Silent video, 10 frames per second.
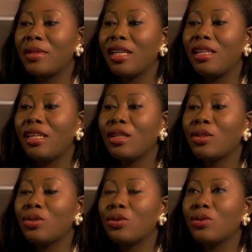they
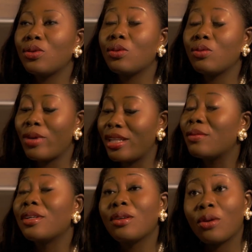need to, when
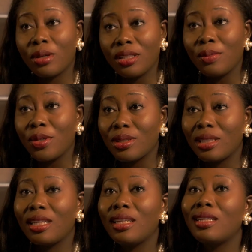they record the
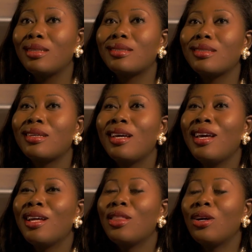music, they need to
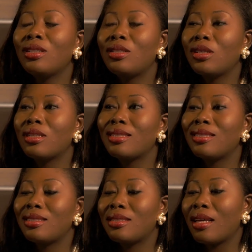not
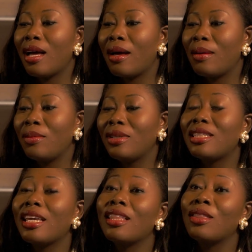just
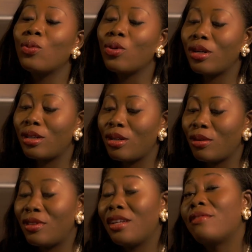take the word
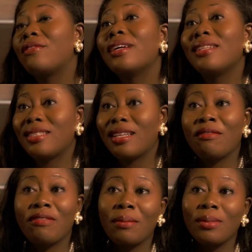of their friends
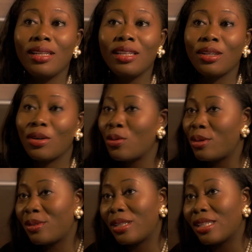and family or
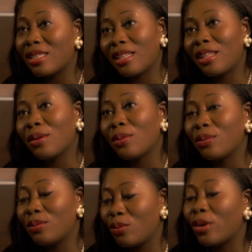whoever it is that they're
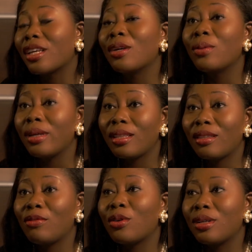working with
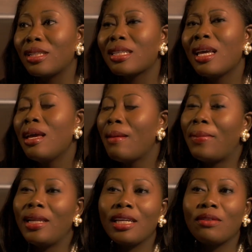for it.
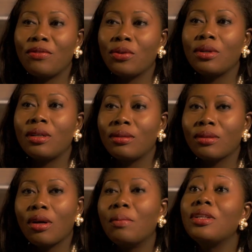Play it for
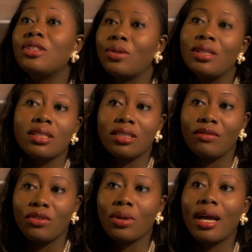complete strangers
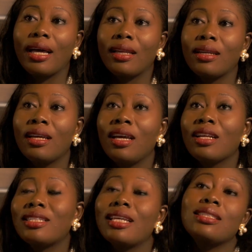if you can.
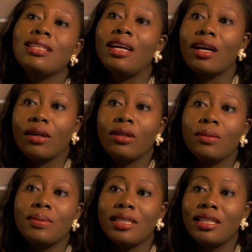Test it at
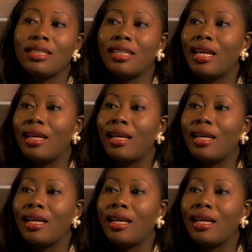clubs, test it